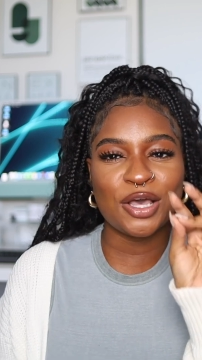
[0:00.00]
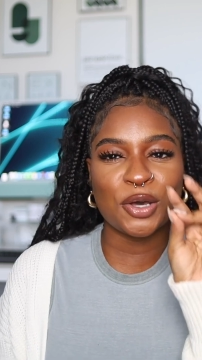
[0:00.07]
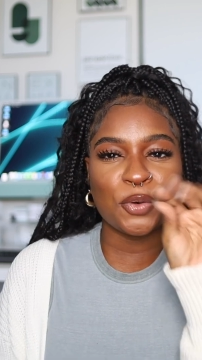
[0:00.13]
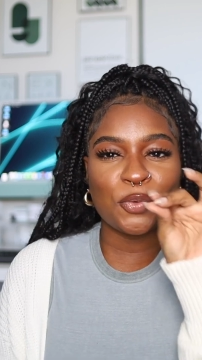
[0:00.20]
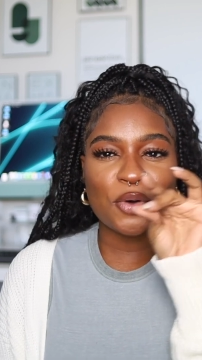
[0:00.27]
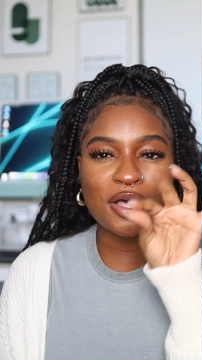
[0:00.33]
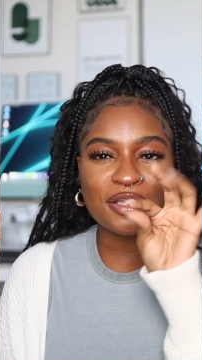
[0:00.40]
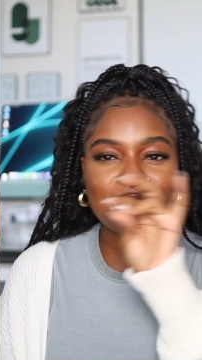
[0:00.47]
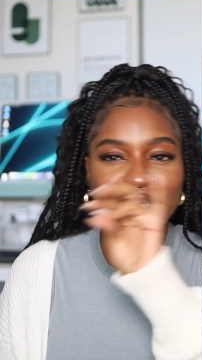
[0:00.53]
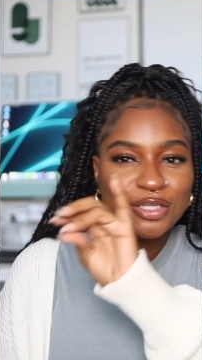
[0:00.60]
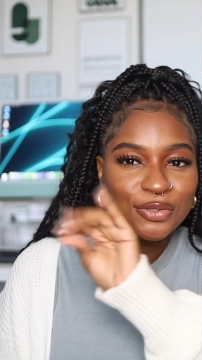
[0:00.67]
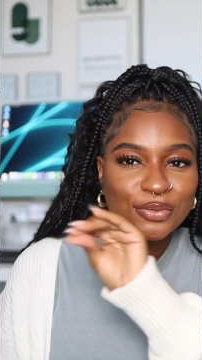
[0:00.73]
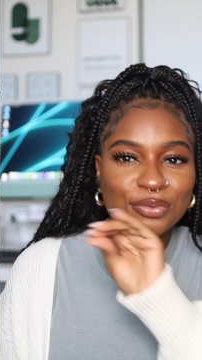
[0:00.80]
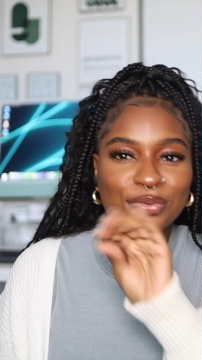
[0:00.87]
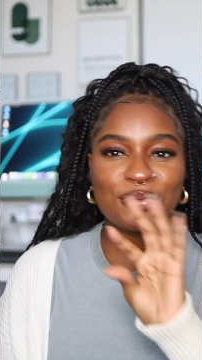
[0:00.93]
walking
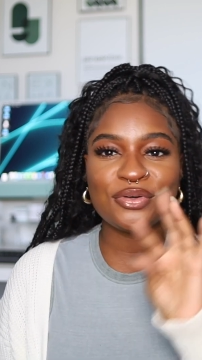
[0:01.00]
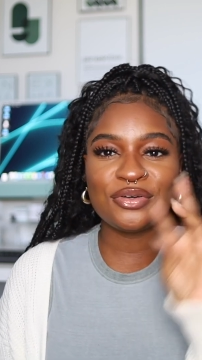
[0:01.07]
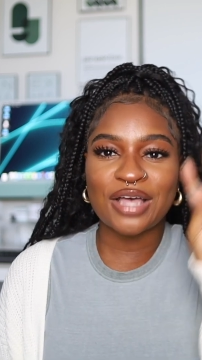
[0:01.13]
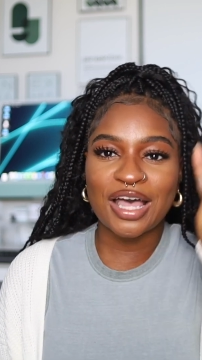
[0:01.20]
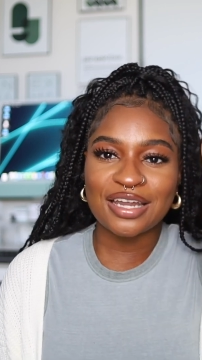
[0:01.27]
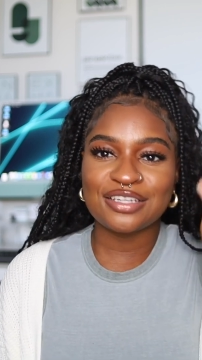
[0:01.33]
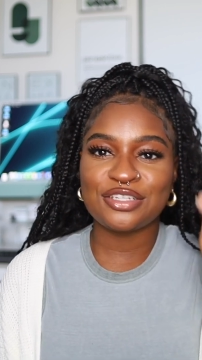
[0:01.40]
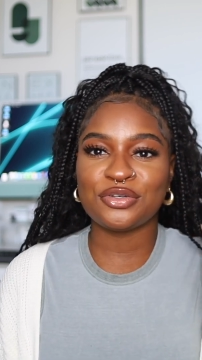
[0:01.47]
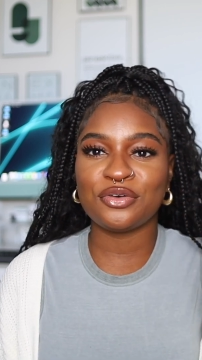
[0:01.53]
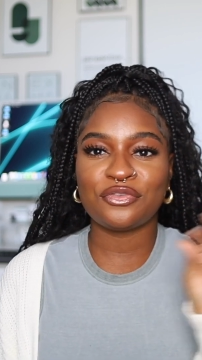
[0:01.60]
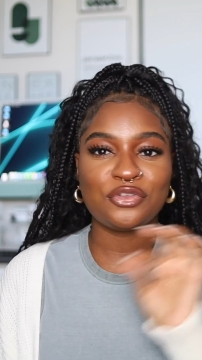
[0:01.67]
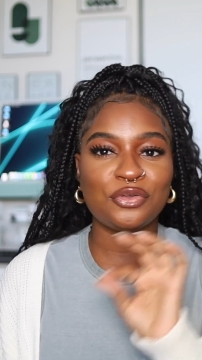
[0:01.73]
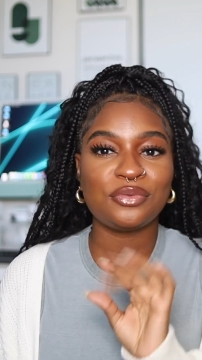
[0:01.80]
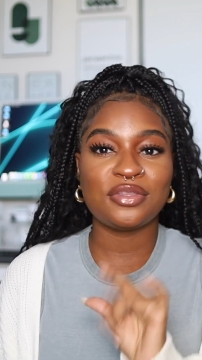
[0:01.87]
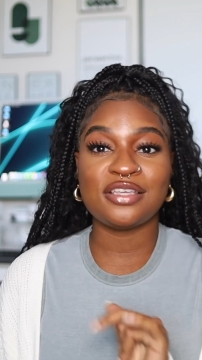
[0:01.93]
you through how to do a
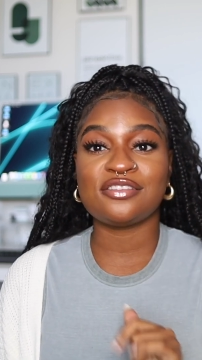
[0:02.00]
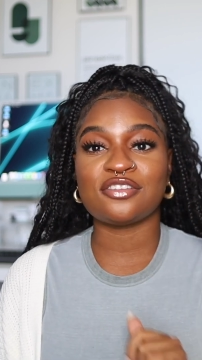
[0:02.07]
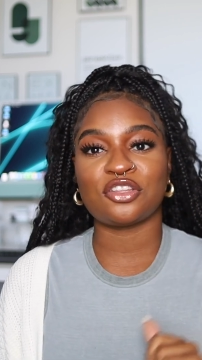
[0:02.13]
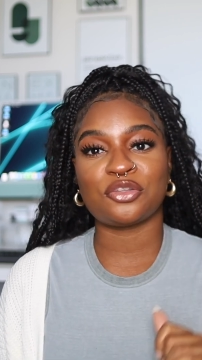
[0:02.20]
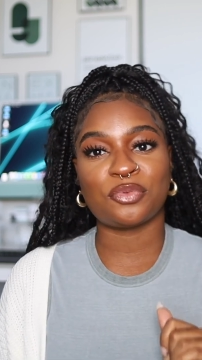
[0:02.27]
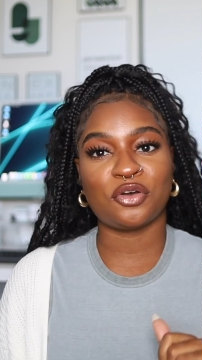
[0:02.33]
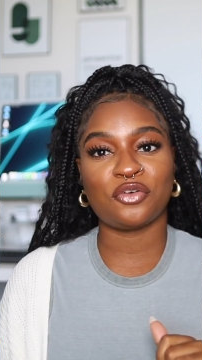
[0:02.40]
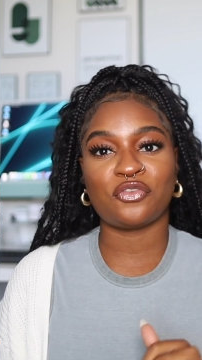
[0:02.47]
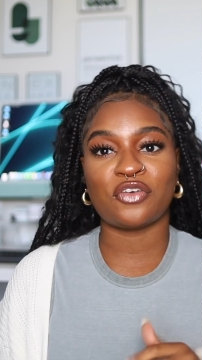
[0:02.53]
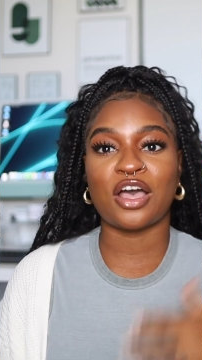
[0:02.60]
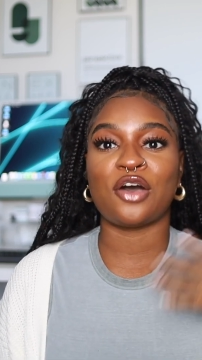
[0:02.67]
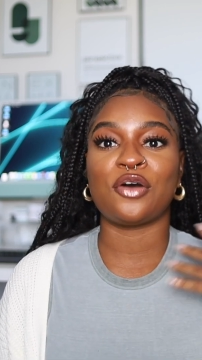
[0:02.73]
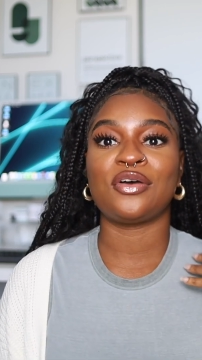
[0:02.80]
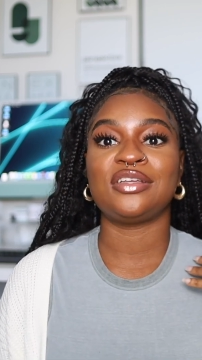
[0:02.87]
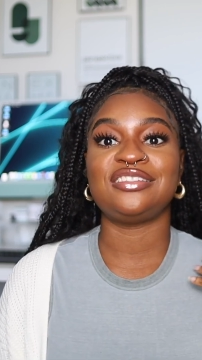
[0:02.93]
few things on the
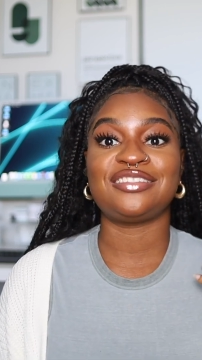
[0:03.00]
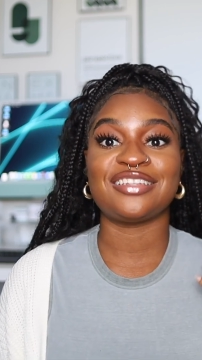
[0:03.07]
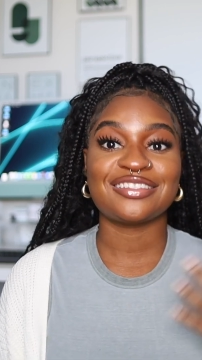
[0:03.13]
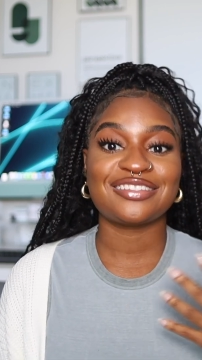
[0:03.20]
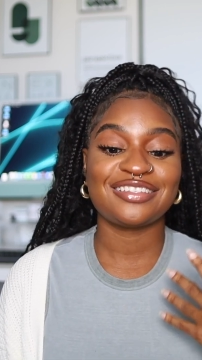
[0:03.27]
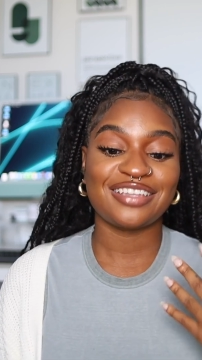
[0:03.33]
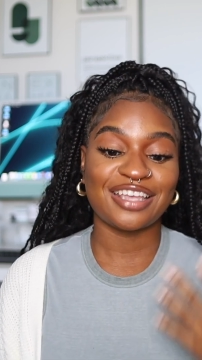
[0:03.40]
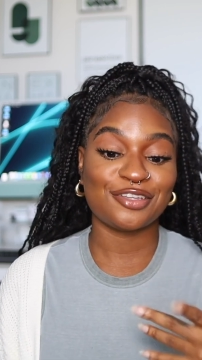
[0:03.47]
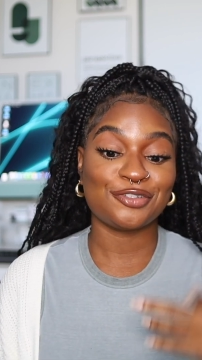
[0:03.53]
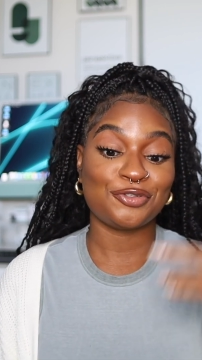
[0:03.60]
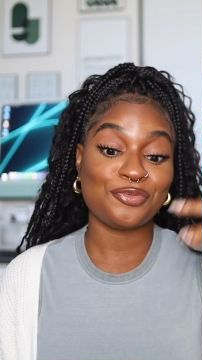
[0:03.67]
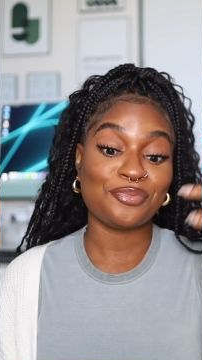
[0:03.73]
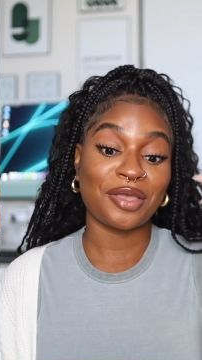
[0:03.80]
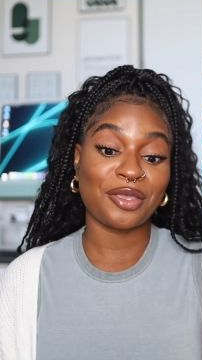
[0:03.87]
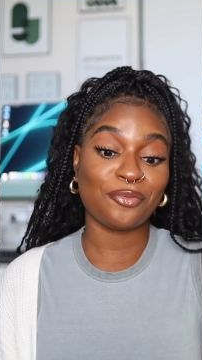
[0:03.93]
profile just in case
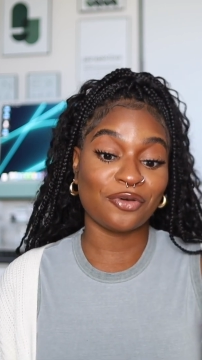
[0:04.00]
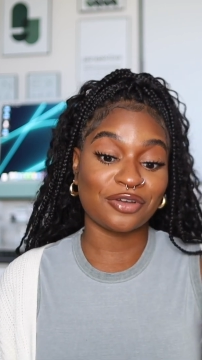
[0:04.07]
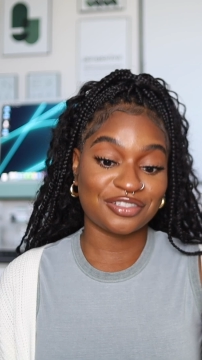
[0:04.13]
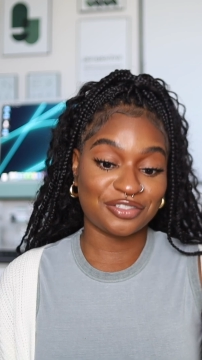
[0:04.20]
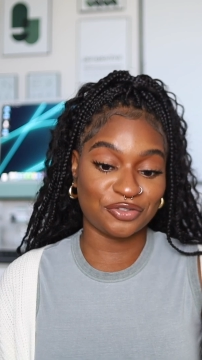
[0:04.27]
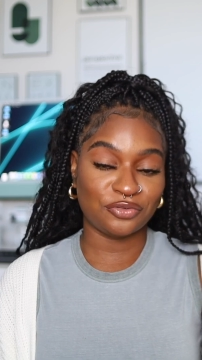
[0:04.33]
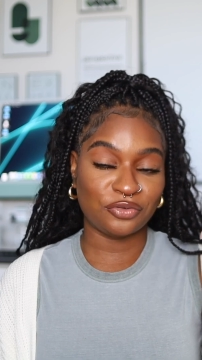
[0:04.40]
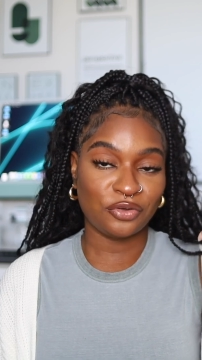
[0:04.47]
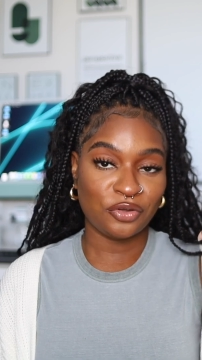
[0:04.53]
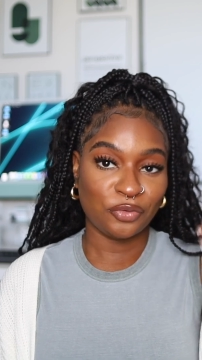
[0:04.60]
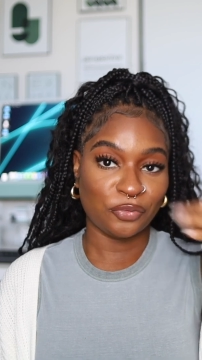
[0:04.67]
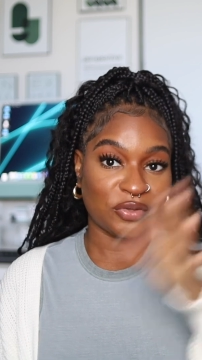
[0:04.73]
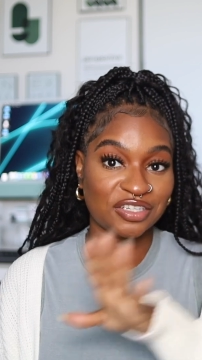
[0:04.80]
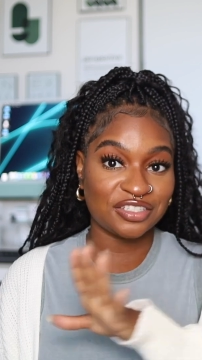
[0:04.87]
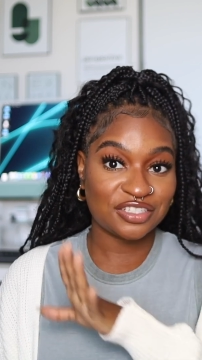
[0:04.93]
you may want to,
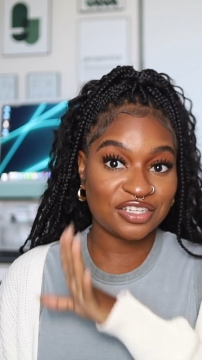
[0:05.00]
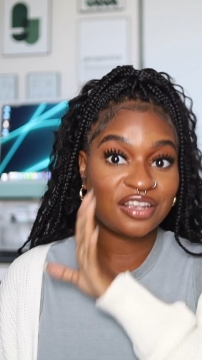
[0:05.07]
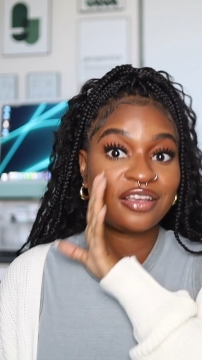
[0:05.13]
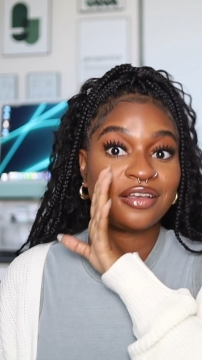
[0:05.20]
which